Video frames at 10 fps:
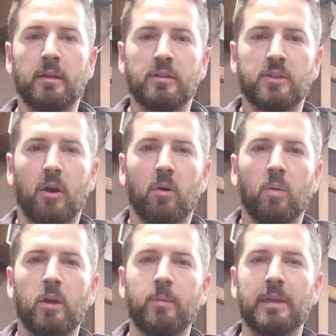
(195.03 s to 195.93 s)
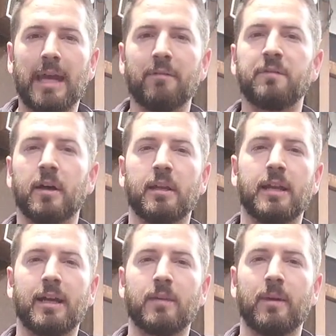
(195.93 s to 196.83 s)
So it would be kind of fun to
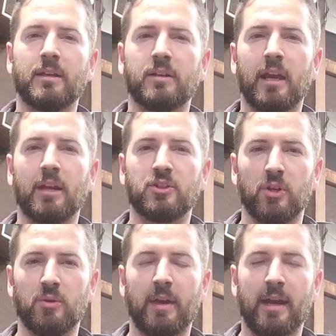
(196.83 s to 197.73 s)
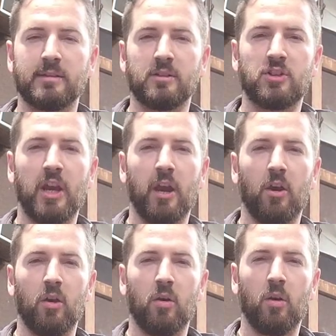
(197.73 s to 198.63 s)
document and kind of show you guys and
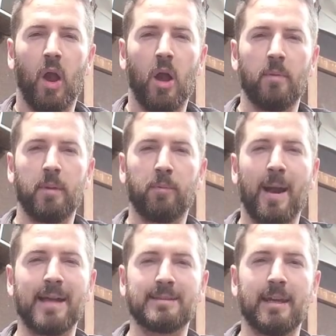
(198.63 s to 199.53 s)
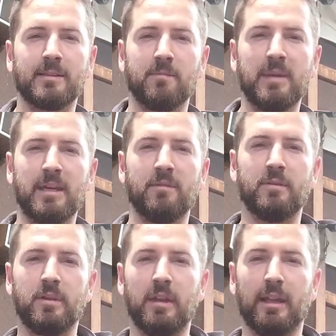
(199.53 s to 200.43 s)
share the process of me
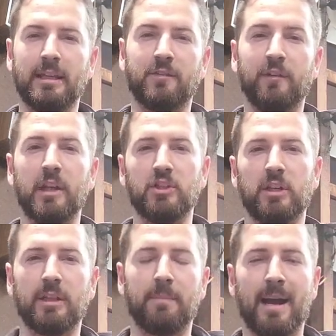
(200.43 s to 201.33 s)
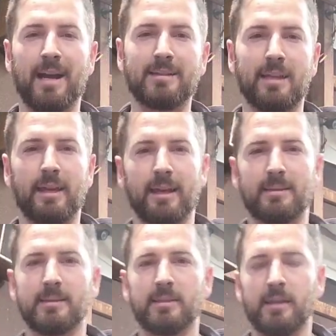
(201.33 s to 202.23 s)
at least finishing the box, I
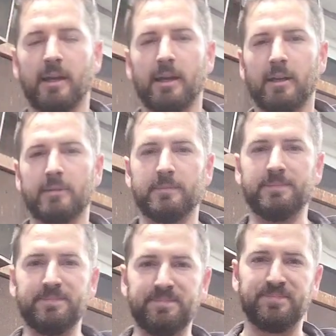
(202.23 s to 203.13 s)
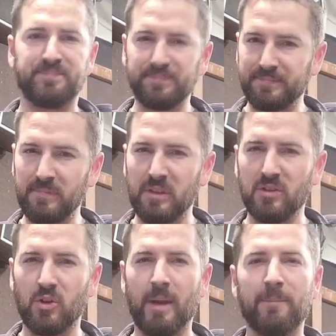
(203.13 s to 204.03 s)
guess. So
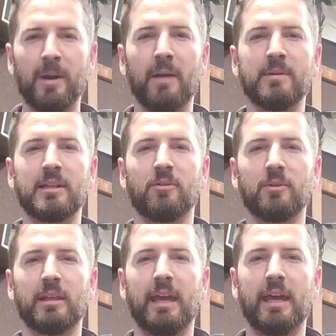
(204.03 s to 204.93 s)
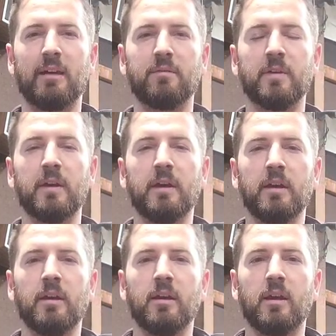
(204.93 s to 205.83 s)
my problem is I don't really have
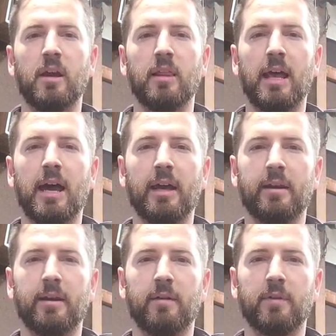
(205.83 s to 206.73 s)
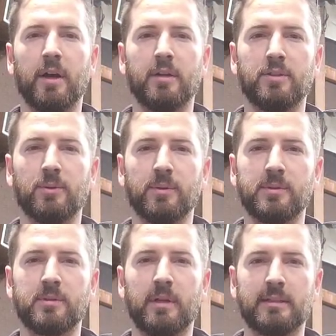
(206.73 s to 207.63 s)
a lot of
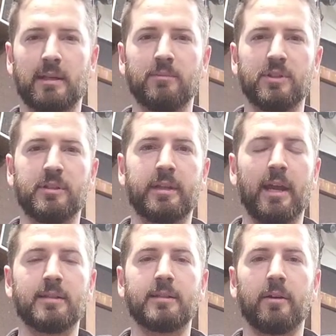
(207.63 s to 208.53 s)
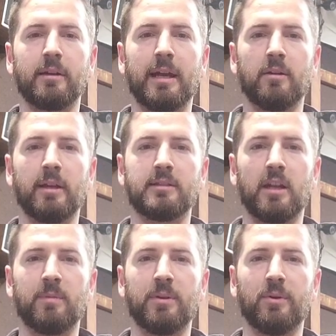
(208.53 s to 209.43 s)
tools, as I'm just kind of starting out. Like I
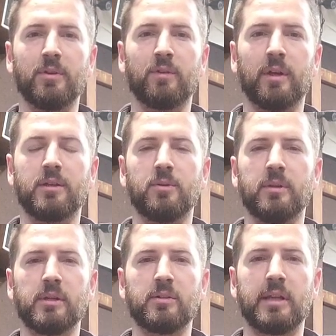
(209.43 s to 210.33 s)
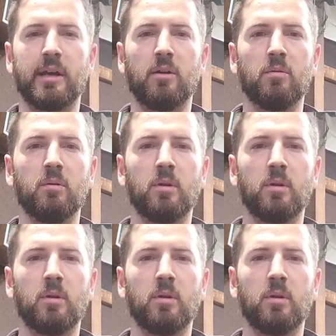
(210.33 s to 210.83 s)
said, I've been doing this for like 2 years now.